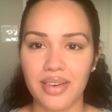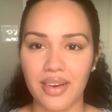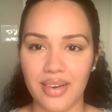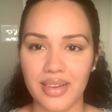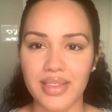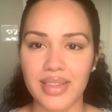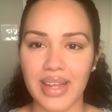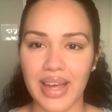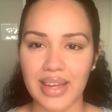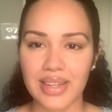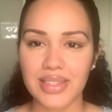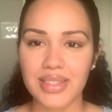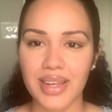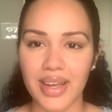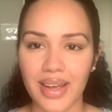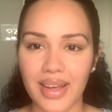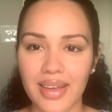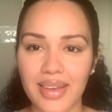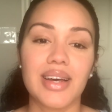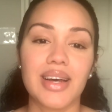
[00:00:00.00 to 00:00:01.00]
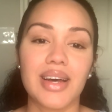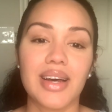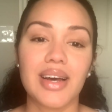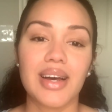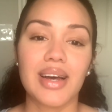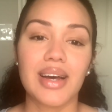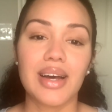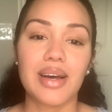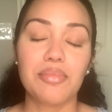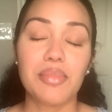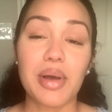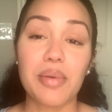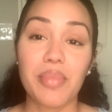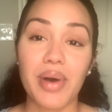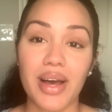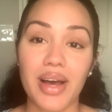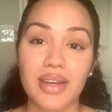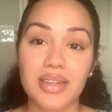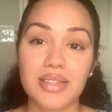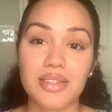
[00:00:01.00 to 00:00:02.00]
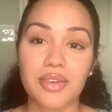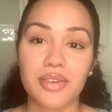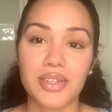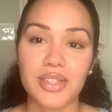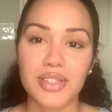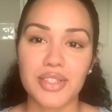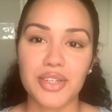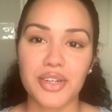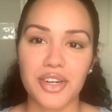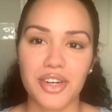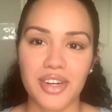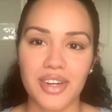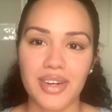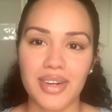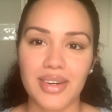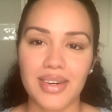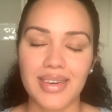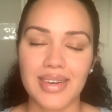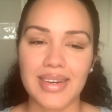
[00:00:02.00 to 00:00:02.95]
on that day. My back started to hurt.